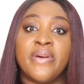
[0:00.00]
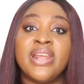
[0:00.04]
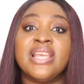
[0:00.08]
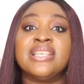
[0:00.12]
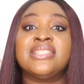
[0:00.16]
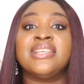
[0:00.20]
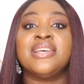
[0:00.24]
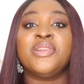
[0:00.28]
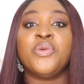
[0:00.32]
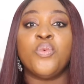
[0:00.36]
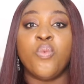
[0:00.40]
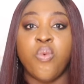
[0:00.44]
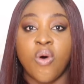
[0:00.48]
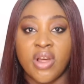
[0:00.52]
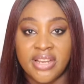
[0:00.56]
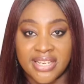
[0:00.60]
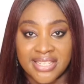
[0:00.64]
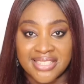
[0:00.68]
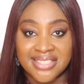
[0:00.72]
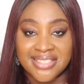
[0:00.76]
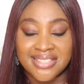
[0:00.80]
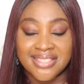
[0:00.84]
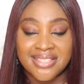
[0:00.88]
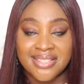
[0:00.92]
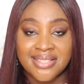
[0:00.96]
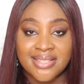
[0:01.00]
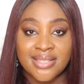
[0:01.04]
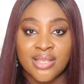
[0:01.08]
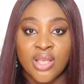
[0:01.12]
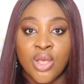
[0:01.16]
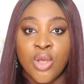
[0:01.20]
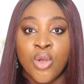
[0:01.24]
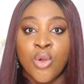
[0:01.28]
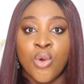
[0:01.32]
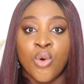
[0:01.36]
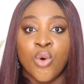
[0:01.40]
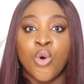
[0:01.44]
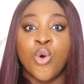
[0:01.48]
prison wardens
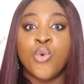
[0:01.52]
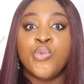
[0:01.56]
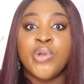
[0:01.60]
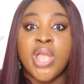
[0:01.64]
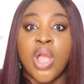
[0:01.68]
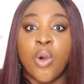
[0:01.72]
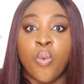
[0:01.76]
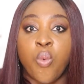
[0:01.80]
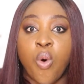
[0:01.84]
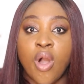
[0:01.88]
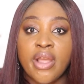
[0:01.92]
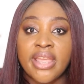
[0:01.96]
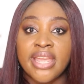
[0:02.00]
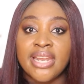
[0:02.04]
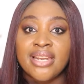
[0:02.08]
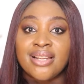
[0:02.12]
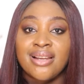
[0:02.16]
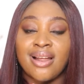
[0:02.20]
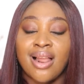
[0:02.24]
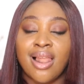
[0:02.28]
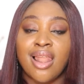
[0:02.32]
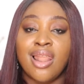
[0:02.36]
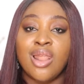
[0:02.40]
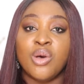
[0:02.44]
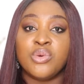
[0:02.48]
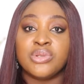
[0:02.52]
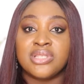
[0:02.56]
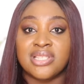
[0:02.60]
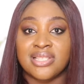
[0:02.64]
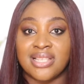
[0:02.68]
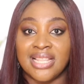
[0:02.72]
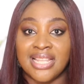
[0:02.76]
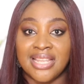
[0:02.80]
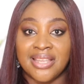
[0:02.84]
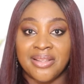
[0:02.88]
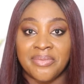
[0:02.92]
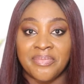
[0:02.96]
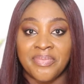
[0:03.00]
who were working
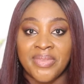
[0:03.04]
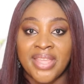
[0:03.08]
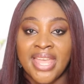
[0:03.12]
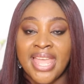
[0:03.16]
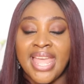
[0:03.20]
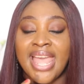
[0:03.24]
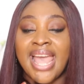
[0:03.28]
closely